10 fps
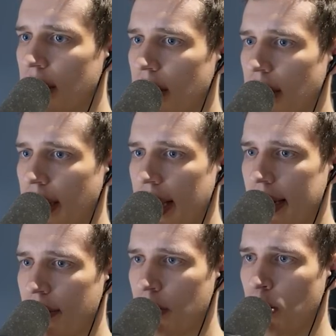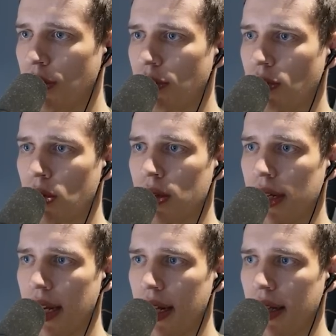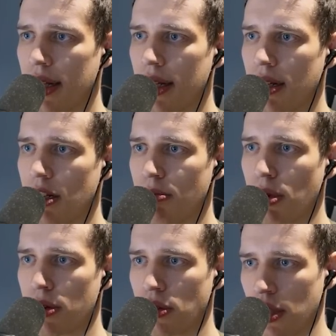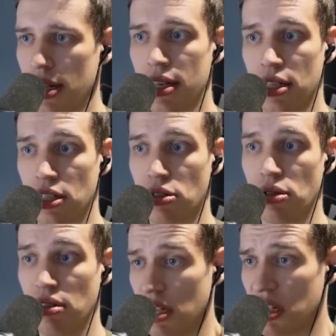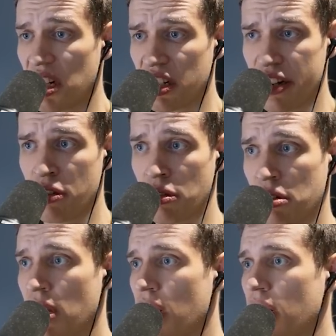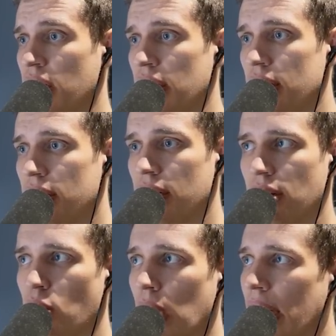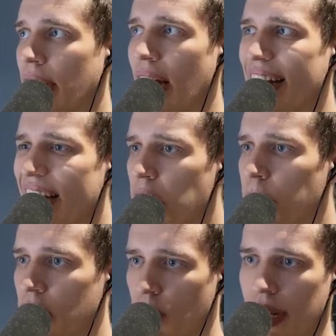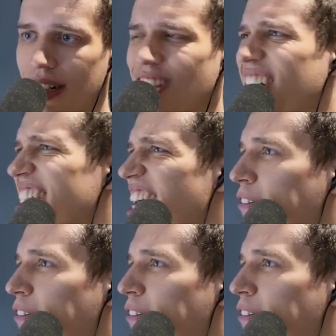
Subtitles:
Okay, now we're moving forward again. Burrows in. This is good. This is actually good. Needs to go a little bit quicker. Doesn't actually have